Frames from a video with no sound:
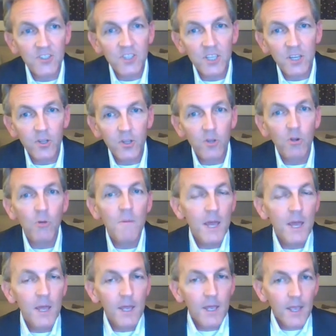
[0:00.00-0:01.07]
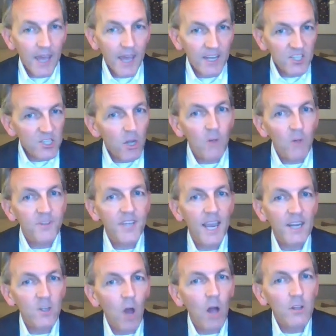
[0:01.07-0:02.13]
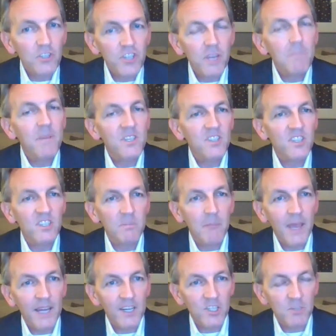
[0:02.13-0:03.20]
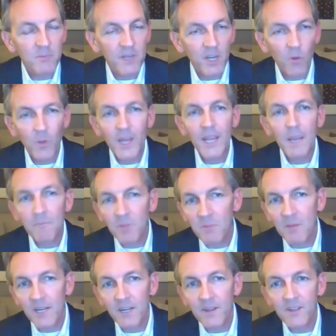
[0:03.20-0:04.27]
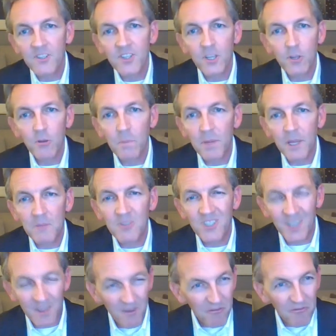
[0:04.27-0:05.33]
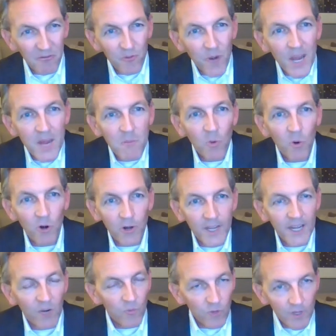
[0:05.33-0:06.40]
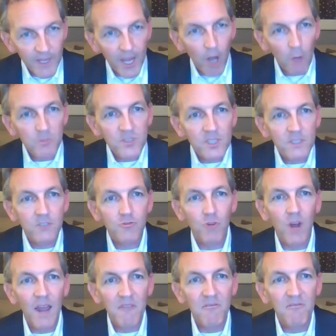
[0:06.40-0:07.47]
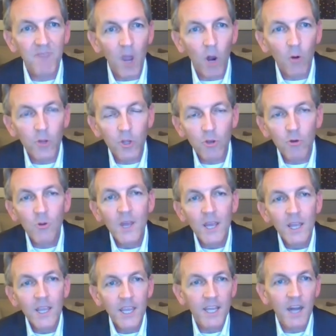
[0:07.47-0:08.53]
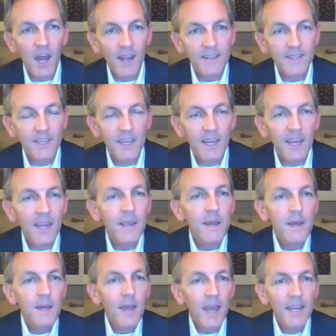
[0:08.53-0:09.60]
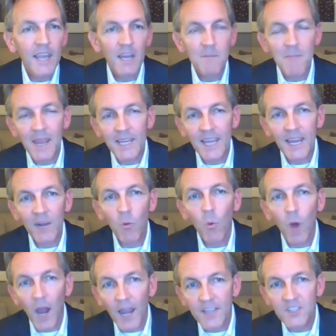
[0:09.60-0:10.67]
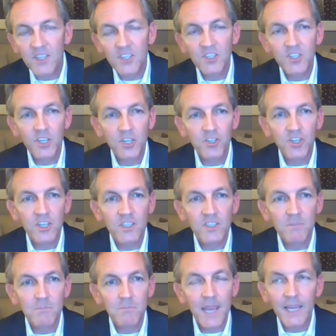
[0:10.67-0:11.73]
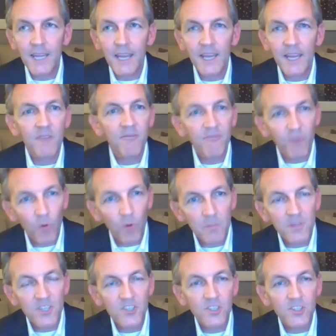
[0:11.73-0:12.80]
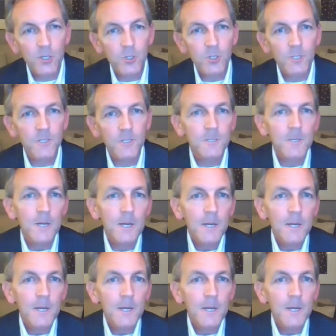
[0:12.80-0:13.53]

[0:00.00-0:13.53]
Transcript: that you do. And it's called Technology Business Management. And we implemented this at UPMC, the framework, and it really helps to drive value in IT. Again, making wise decisions, making informed decisions,